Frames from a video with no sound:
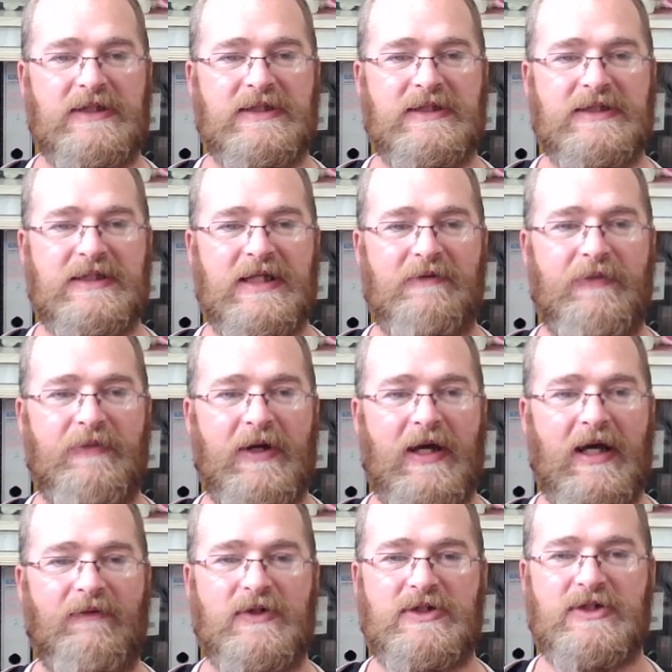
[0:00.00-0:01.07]
and if you scroll
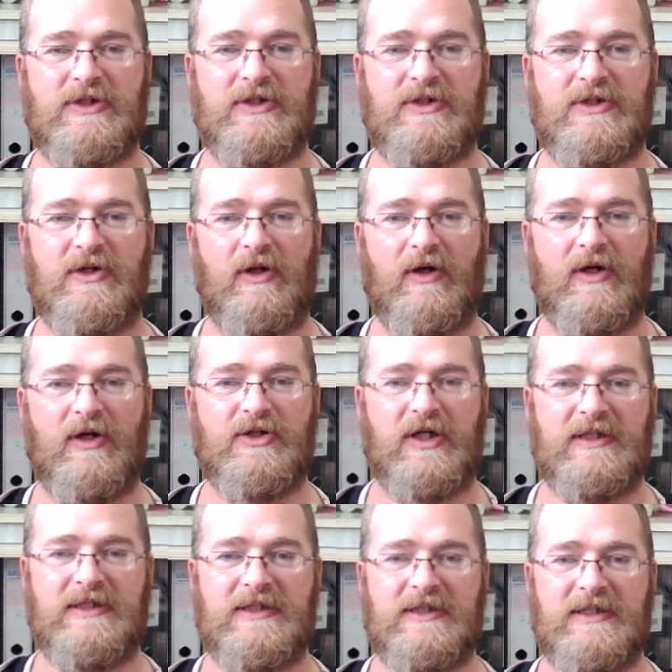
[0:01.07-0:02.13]
across, you can see
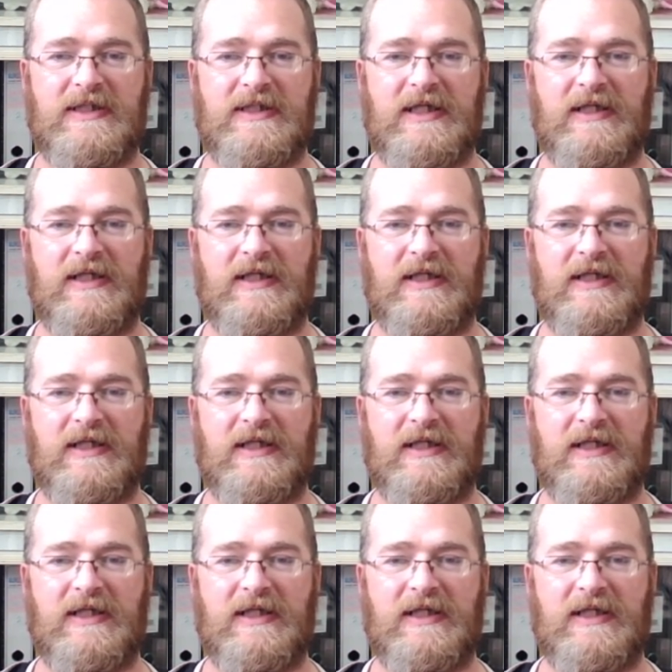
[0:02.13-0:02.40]
the event